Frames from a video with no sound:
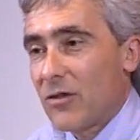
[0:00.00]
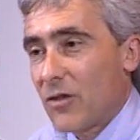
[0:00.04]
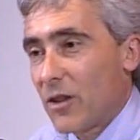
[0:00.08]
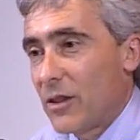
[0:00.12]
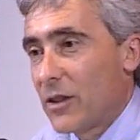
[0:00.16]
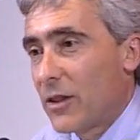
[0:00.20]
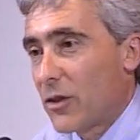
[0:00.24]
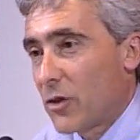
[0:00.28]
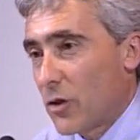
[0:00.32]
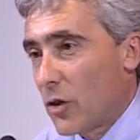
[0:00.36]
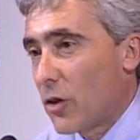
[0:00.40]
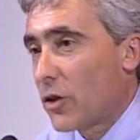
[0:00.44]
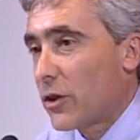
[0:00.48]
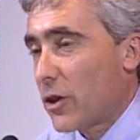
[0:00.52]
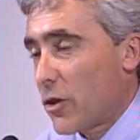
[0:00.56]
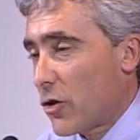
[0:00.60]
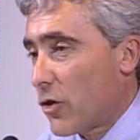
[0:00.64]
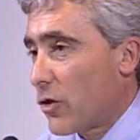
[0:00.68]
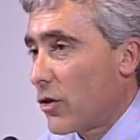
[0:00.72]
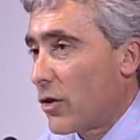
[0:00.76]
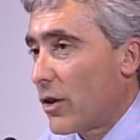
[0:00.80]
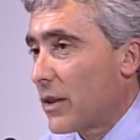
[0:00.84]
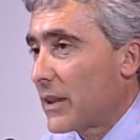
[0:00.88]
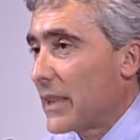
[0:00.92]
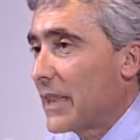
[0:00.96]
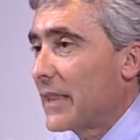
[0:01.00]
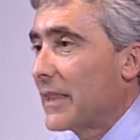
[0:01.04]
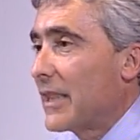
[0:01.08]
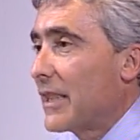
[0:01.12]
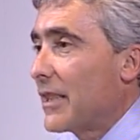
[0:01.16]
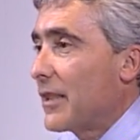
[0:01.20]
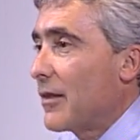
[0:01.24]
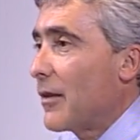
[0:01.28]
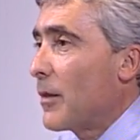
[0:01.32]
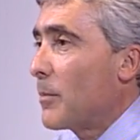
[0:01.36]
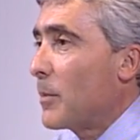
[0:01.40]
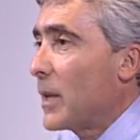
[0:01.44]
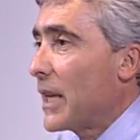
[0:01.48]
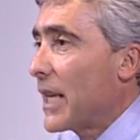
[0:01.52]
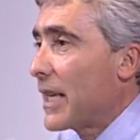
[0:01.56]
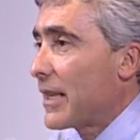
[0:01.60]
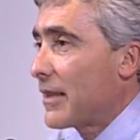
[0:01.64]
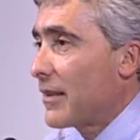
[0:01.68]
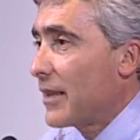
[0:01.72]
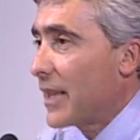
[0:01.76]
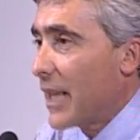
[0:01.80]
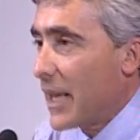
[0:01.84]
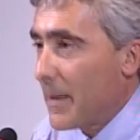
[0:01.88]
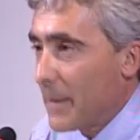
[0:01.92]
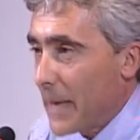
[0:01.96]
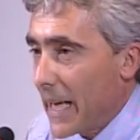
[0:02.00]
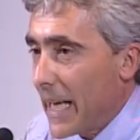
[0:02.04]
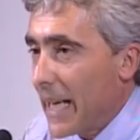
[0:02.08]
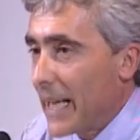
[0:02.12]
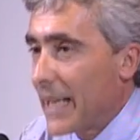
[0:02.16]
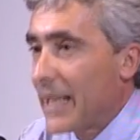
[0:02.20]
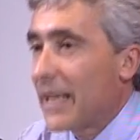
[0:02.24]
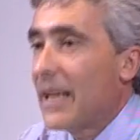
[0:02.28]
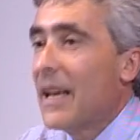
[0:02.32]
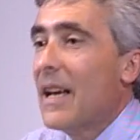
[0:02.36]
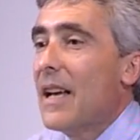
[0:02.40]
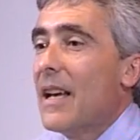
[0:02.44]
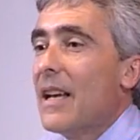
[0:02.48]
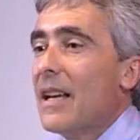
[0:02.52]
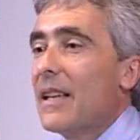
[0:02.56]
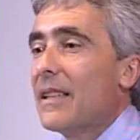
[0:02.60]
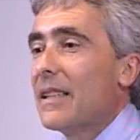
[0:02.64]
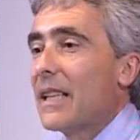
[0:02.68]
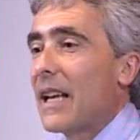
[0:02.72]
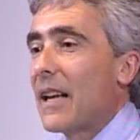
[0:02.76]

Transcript: uh, they are very, very interesting. There are